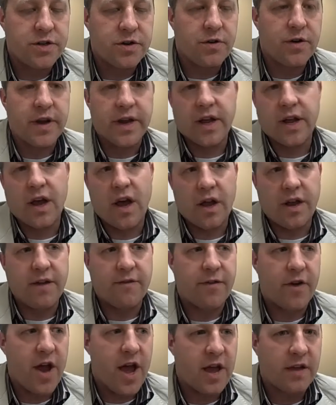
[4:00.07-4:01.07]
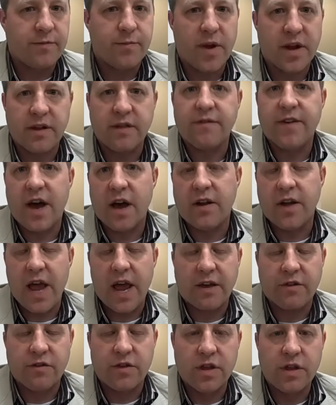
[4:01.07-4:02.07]
showing a, a, different aspect of how to
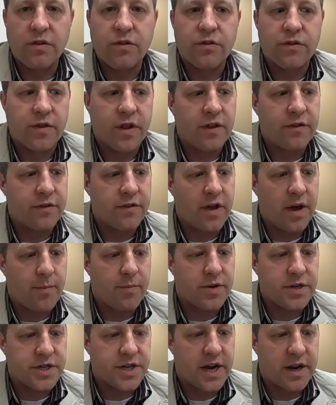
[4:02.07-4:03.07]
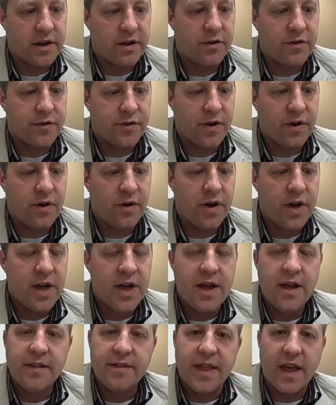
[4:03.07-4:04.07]
actually use this uh, projector. So
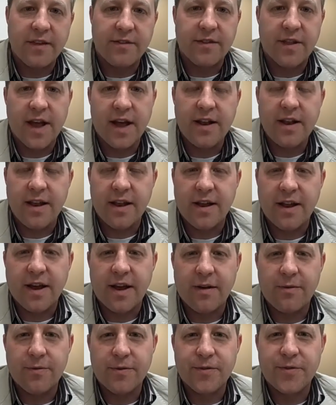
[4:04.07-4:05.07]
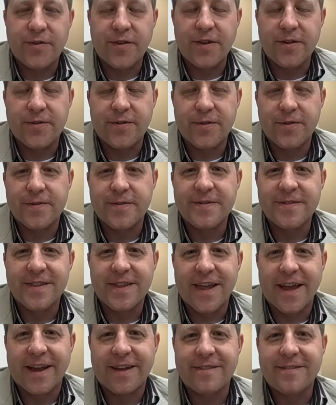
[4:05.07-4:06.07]
thanks a lot, and uh, we'll see you soon.
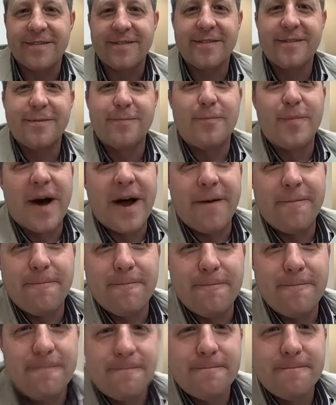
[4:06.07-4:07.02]
Thanks. Bye.